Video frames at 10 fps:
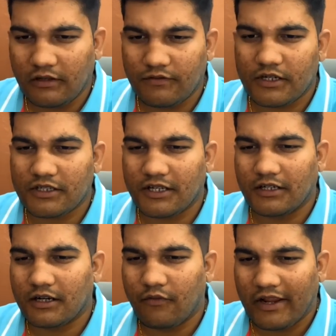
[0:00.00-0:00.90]
thieves, et
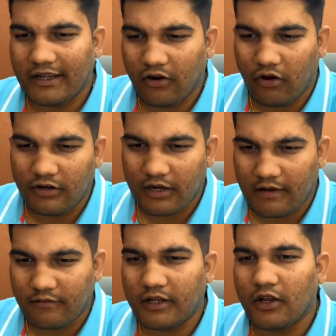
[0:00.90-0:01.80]
cetera while on
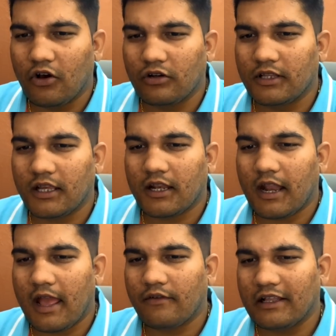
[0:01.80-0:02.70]
traveling, or they can
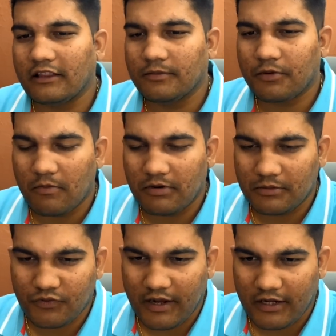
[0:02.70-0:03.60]
have health
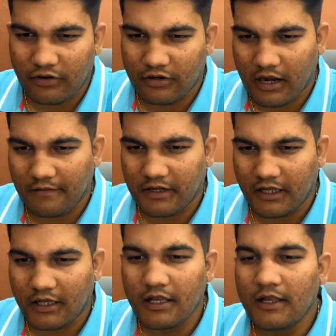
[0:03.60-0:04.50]
problems while on
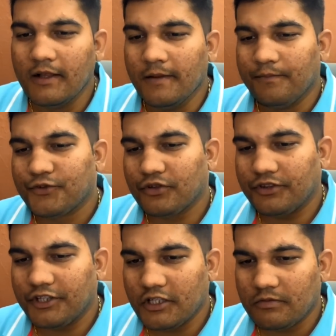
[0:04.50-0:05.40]
traveling. So
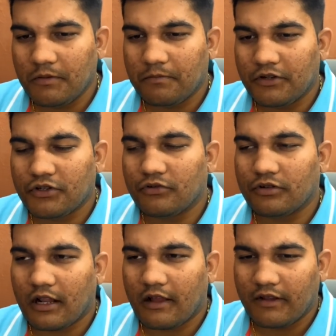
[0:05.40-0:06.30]
these people
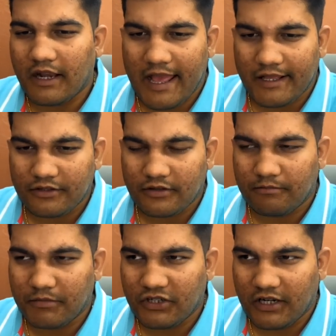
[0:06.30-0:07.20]
should travel as
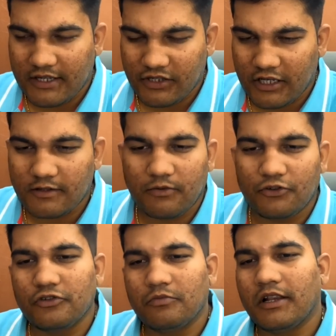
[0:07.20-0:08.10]
much less as
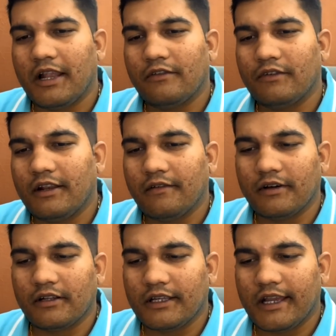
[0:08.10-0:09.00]
possible. And
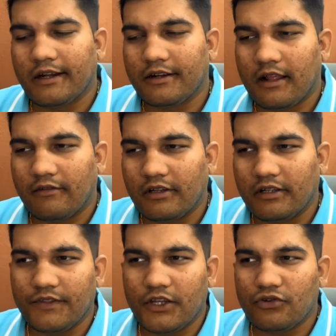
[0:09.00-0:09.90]
whenever they are
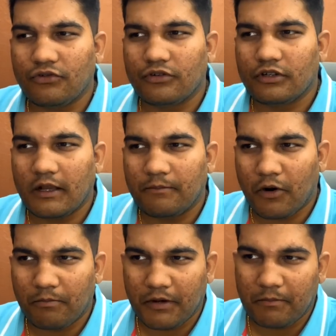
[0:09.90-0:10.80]
traveling, they should take
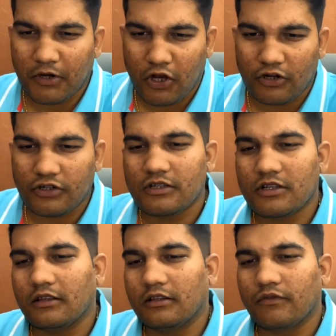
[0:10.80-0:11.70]
proper precautions.
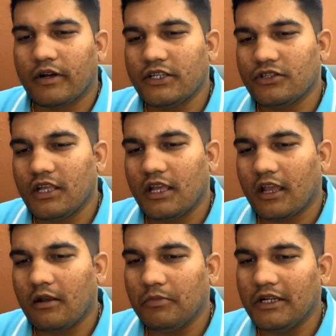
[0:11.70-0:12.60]
Otherwise, they
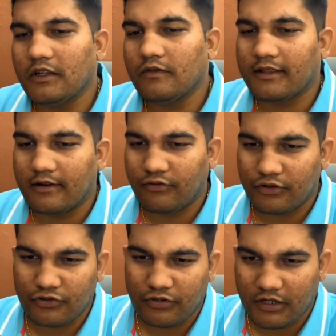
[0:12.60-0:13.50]
can meet with
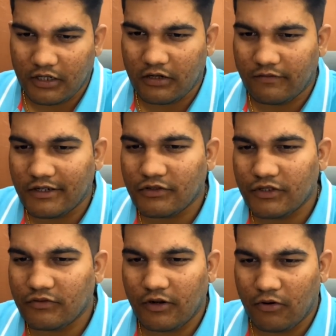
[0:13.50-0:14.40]
unfortunate events,
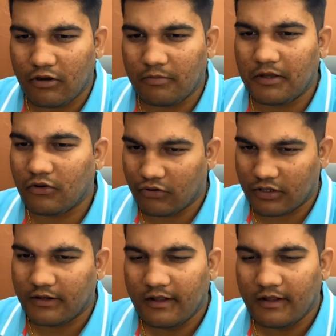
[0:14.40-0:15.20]
which will not be good.